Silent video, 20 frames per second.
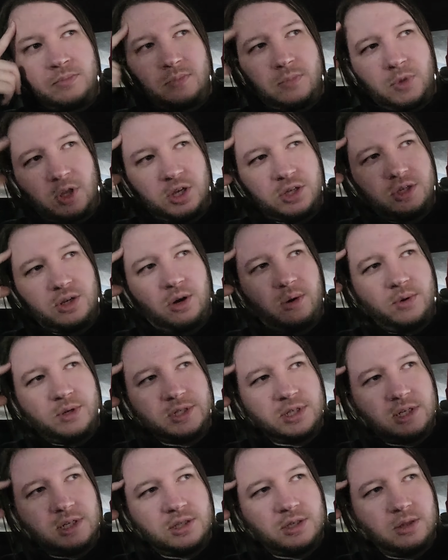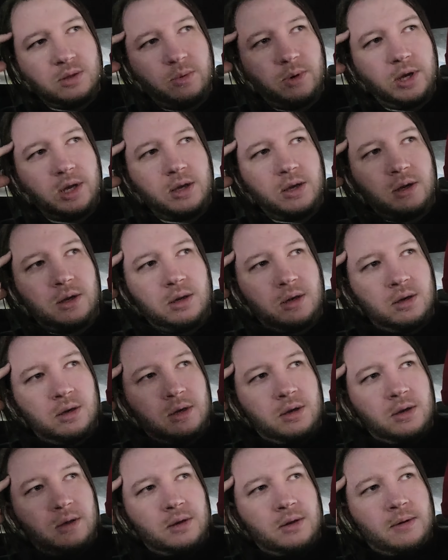This always gets in the way.
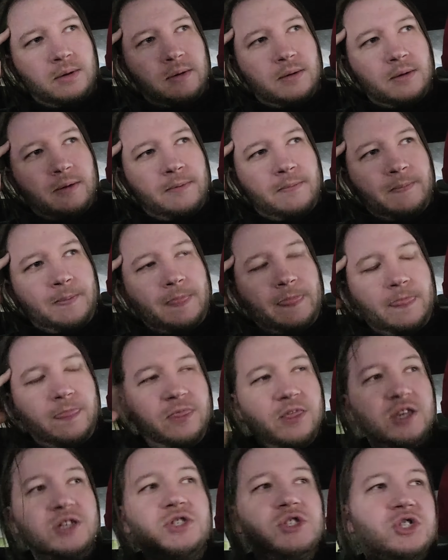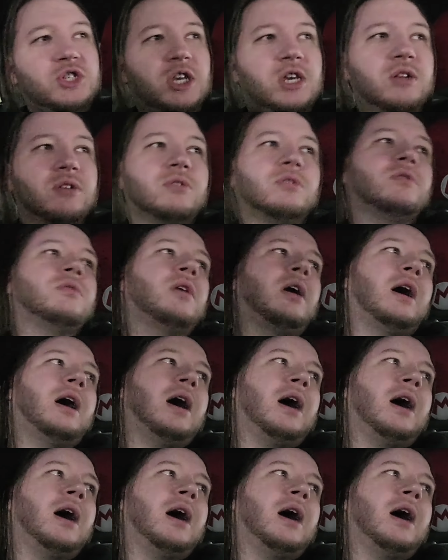This channel,